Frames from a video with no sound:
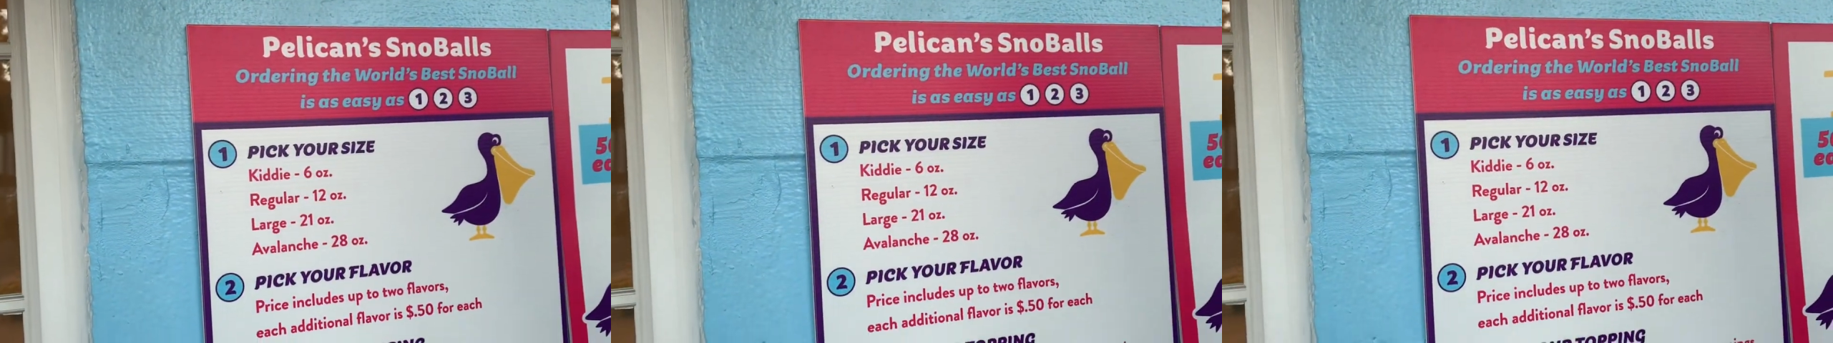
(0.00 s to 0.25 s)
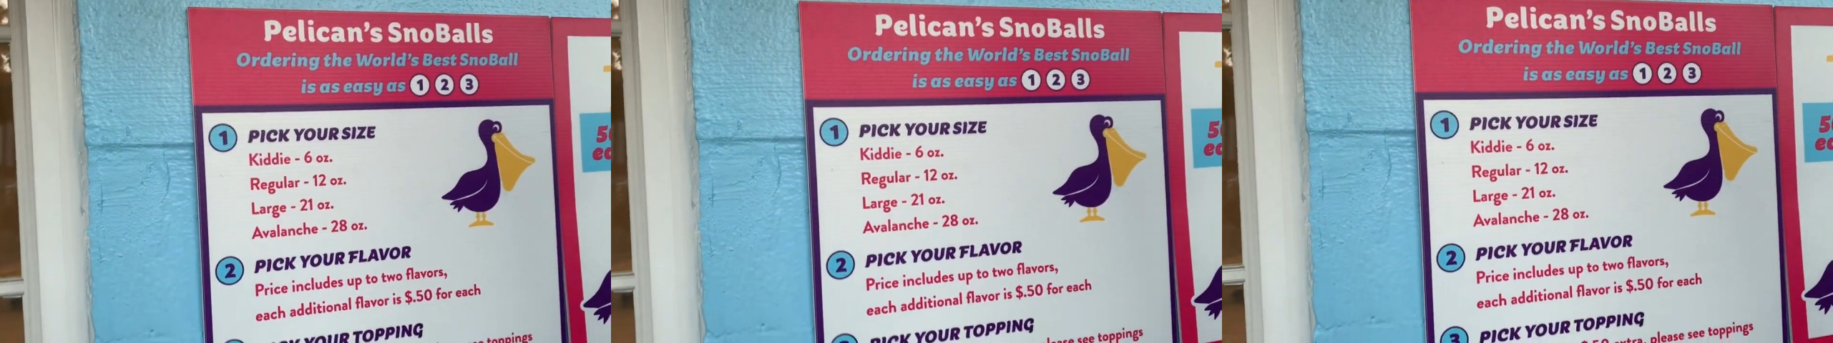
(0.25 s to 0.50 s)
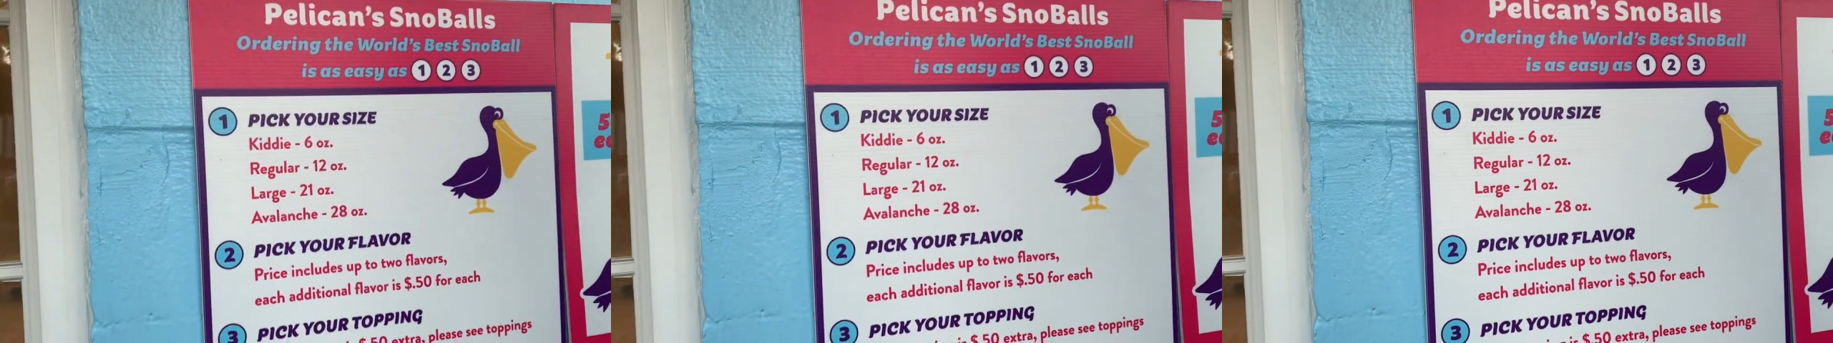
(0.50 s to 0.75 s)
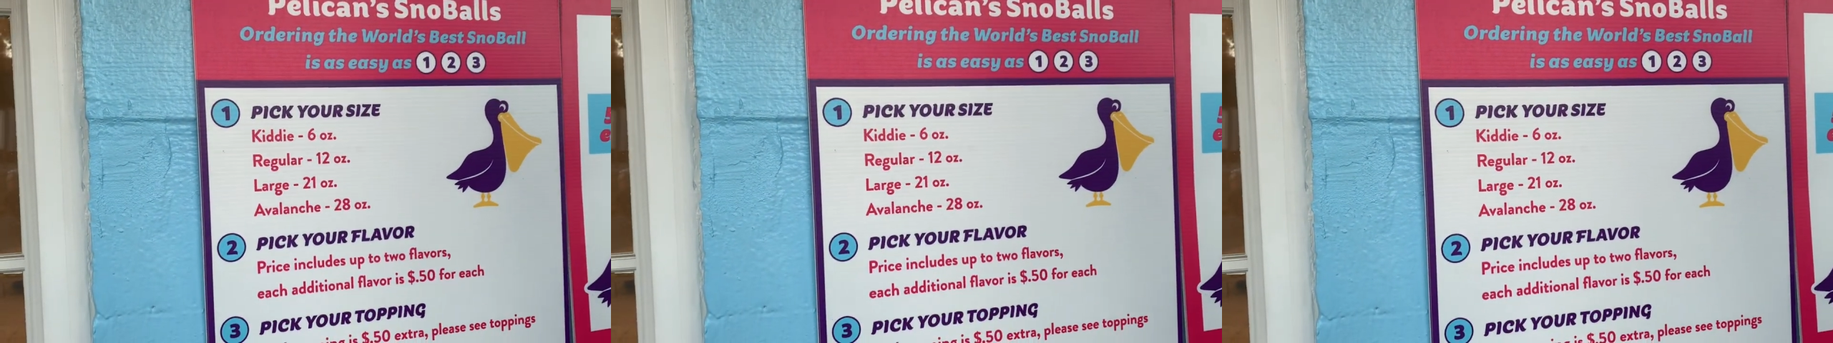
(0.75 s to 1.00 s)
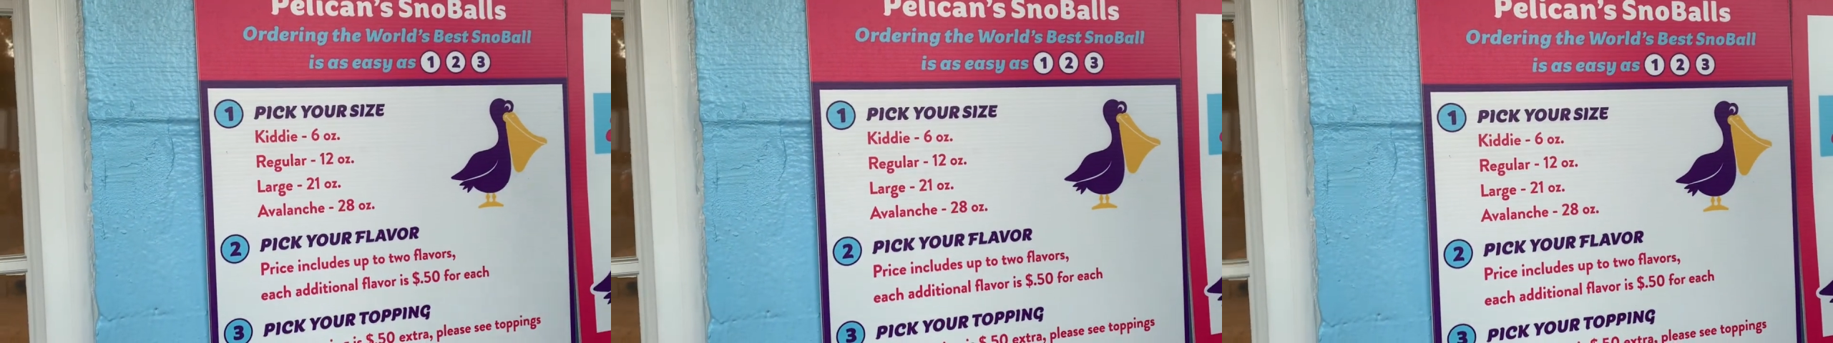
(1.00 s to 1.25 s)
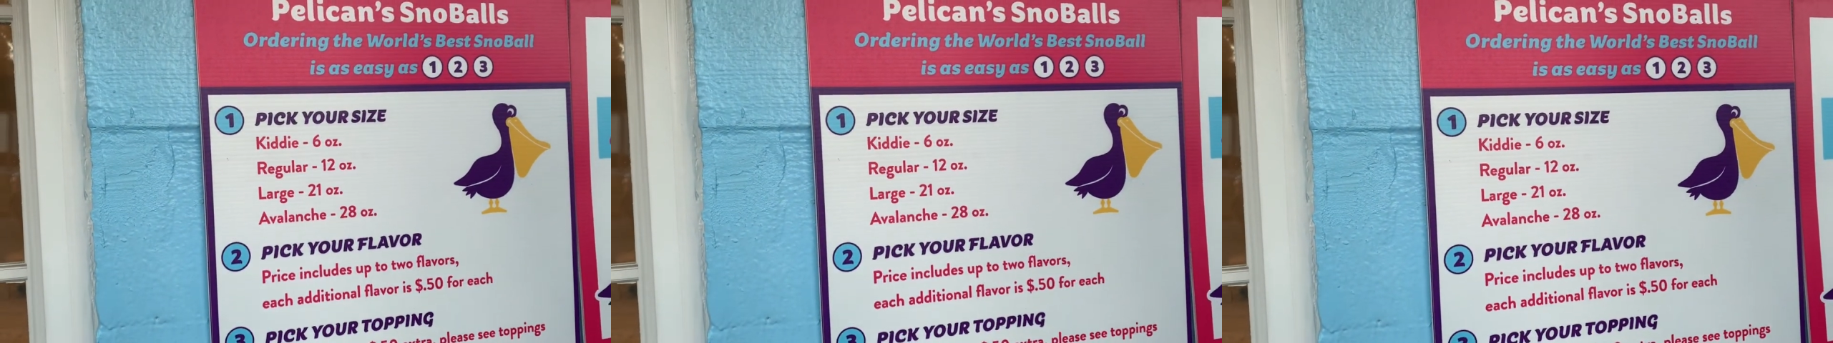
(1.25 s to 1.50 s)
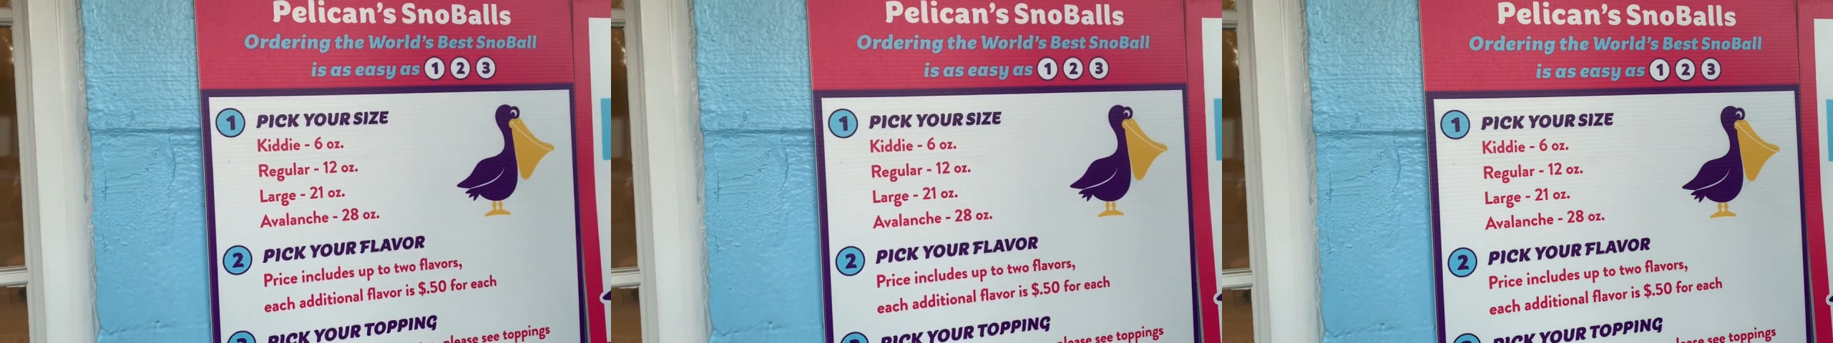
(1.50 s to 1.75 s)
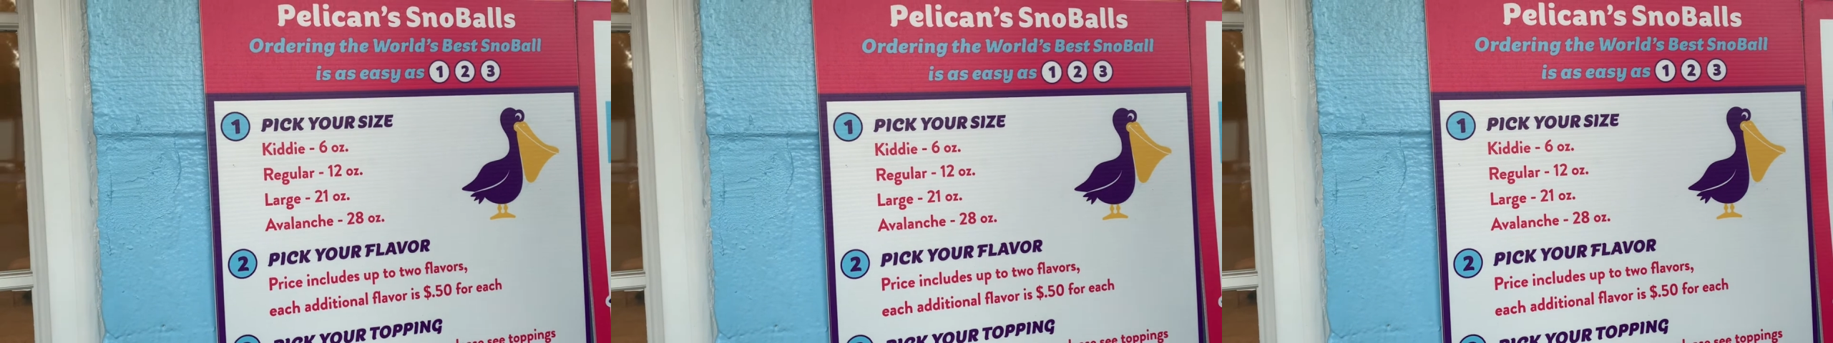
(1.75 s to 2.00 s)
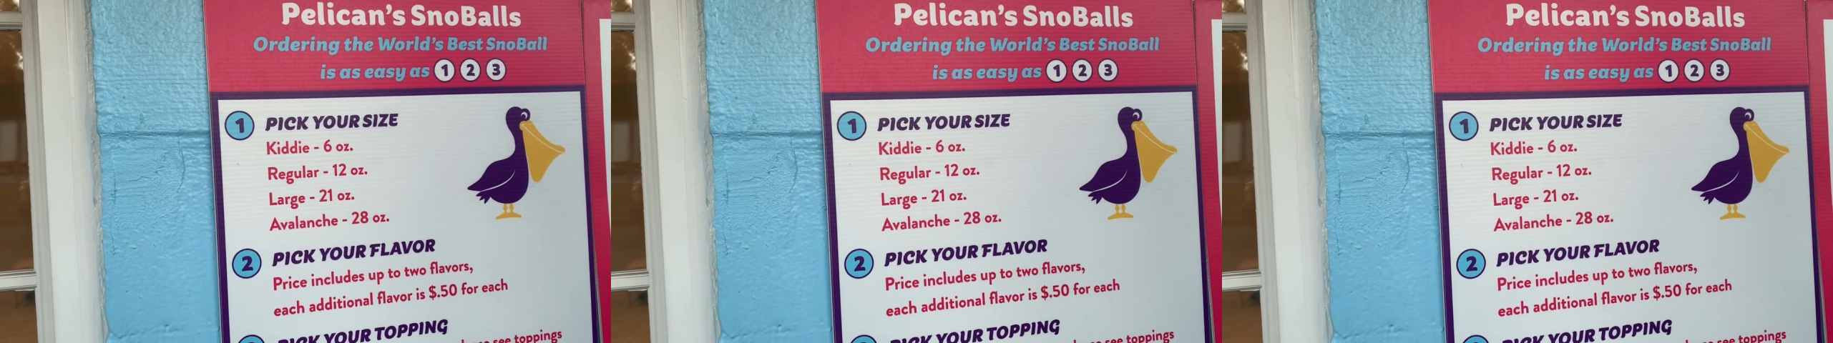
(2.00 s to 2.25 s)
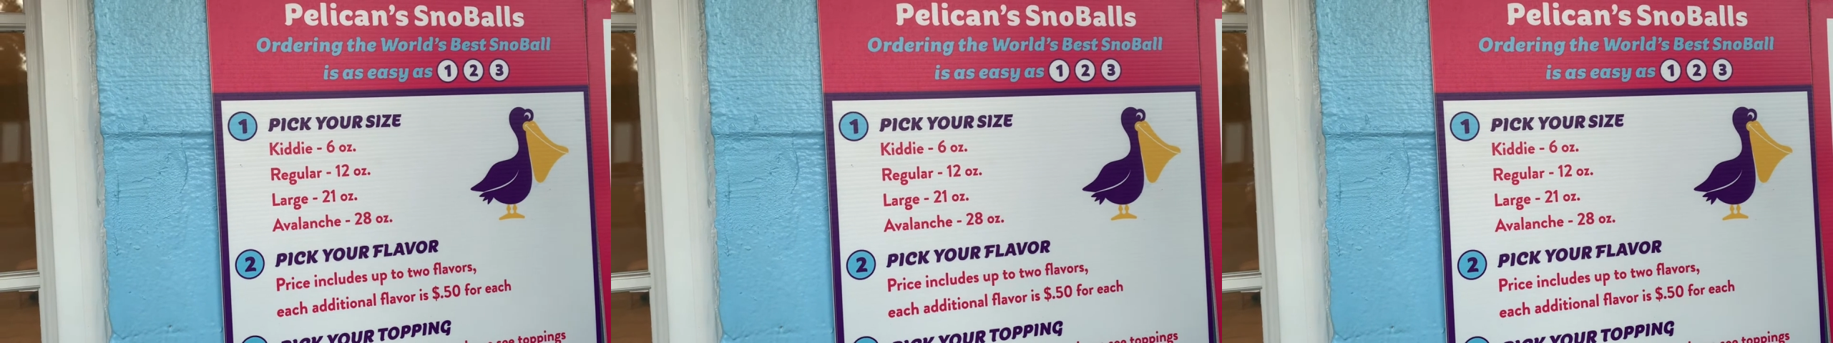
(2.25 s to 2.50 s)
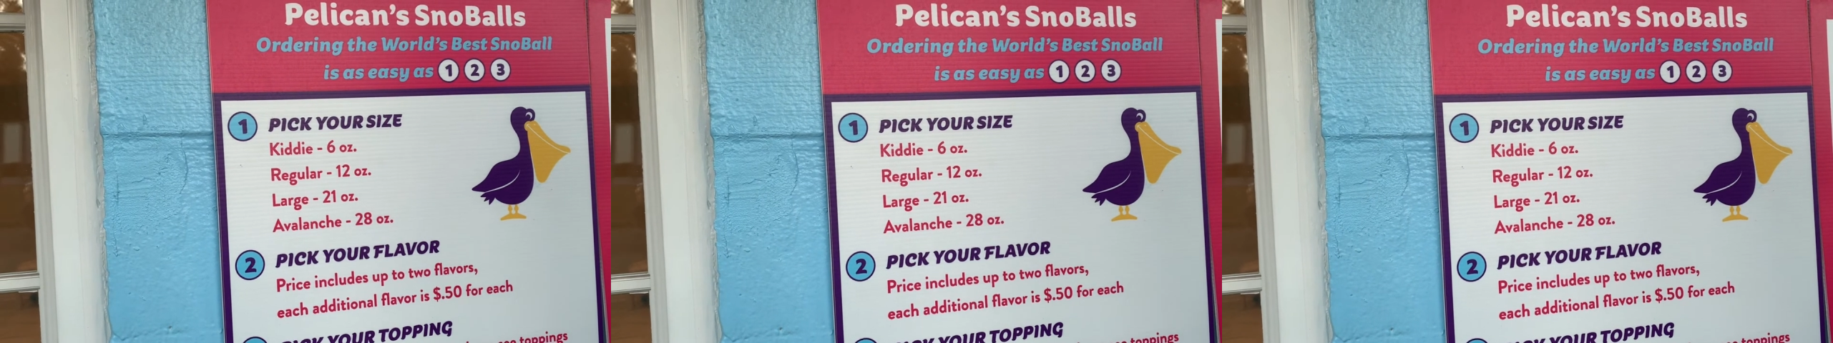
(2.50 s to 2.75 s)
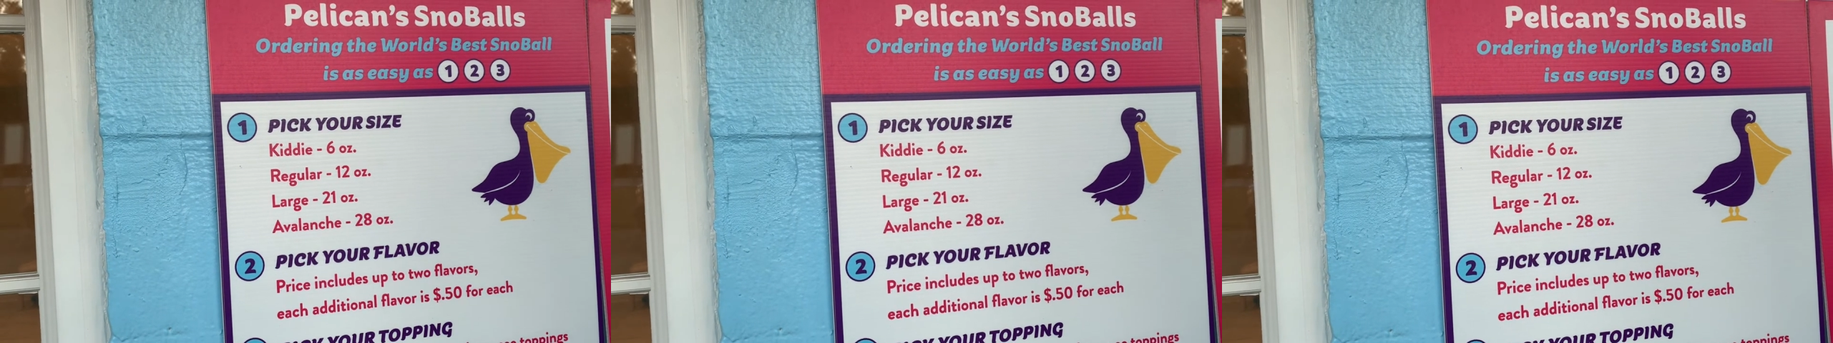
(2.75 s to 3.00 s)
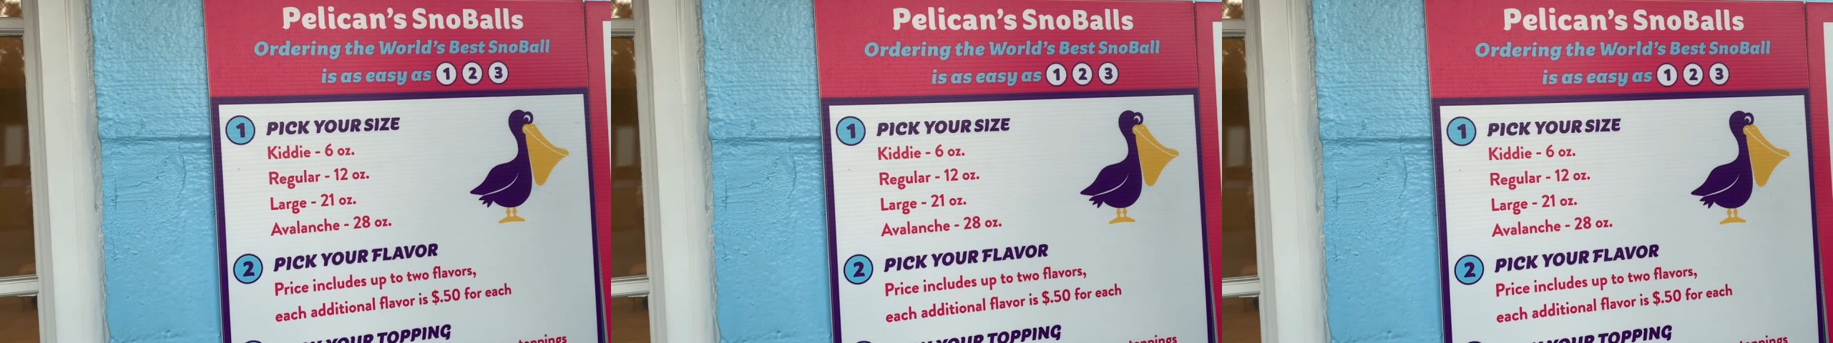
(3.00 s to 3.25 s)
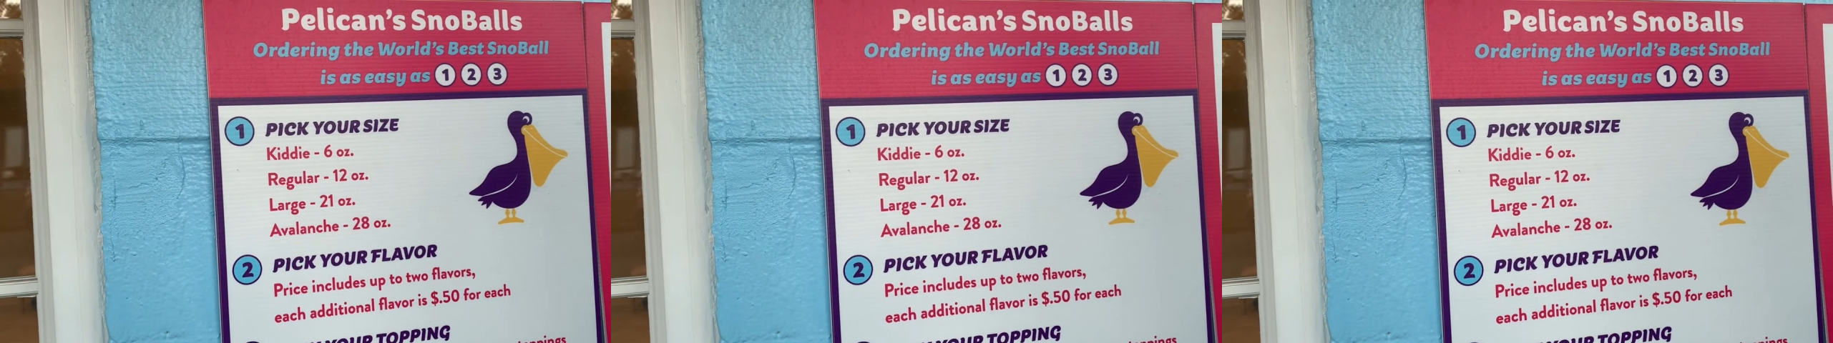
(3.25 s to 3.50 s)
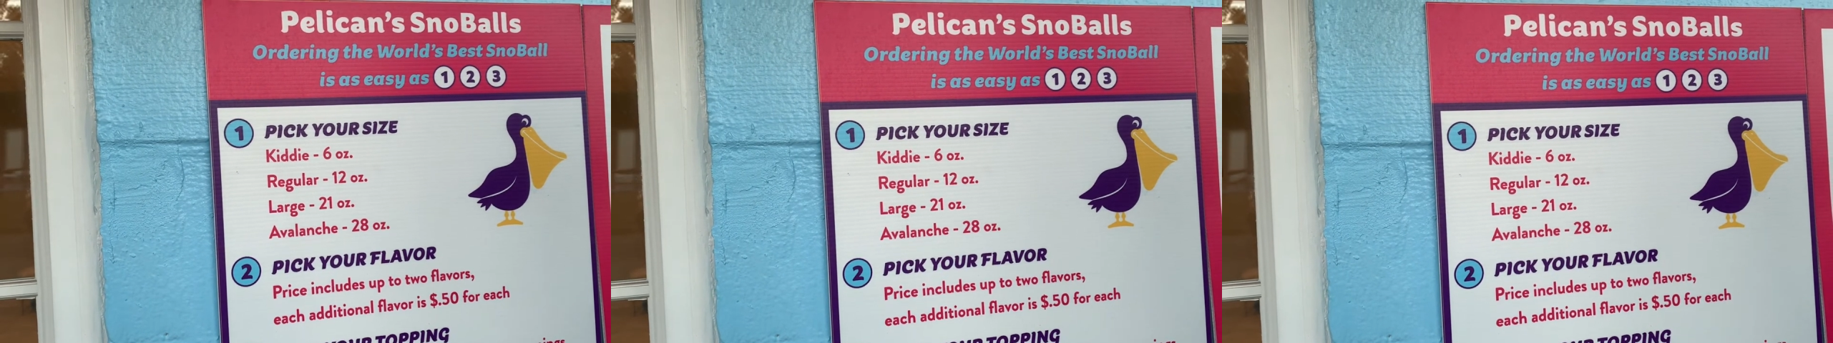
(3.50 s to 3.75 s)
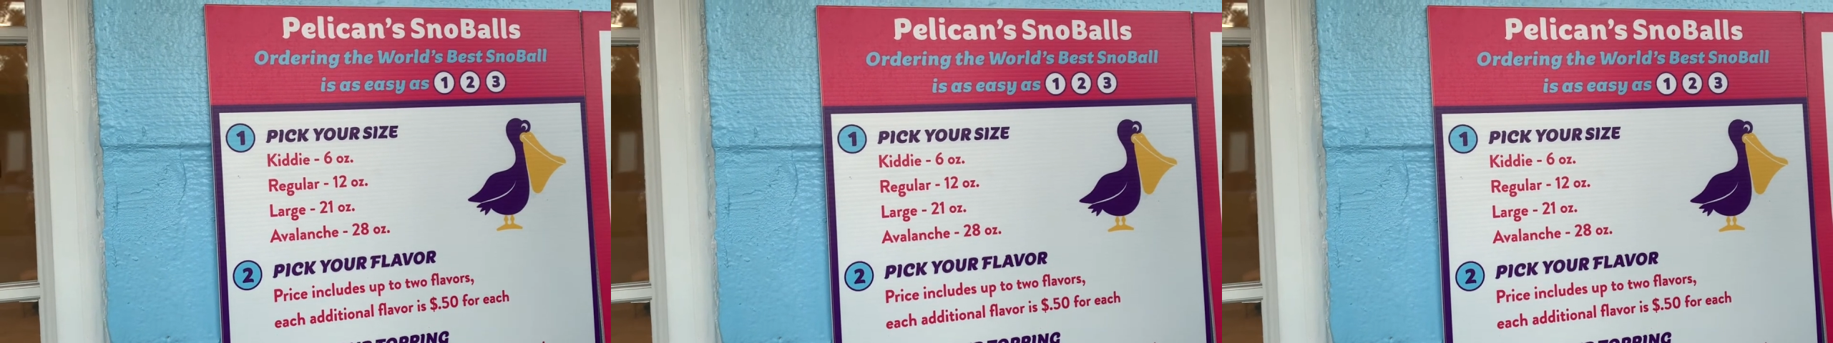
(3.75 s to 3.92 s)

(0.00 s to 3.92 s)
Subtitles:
No face is visible, so there are no lips to read.